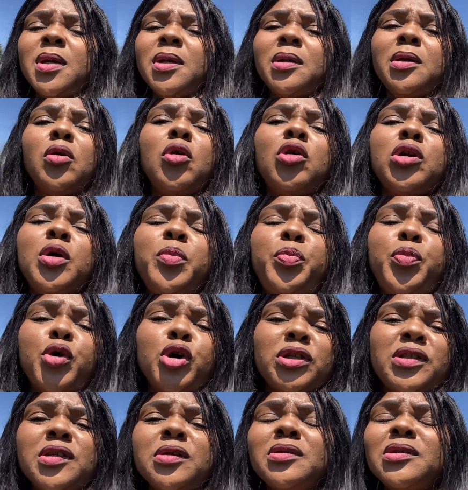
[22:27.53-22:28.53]
The only
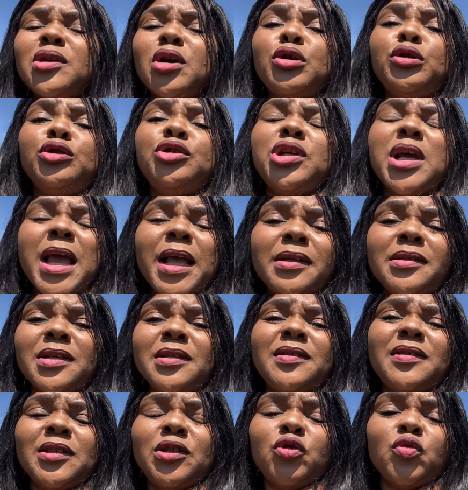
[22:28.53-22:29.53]
person who's going to change the
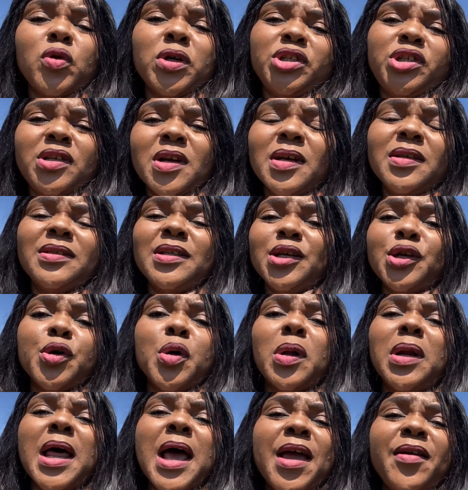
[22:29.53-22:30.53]
situations in
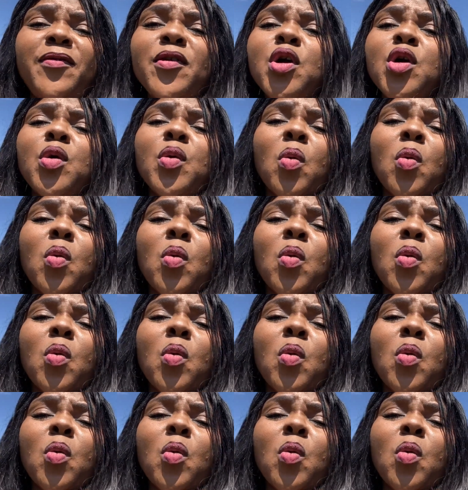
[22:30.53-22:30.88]
your life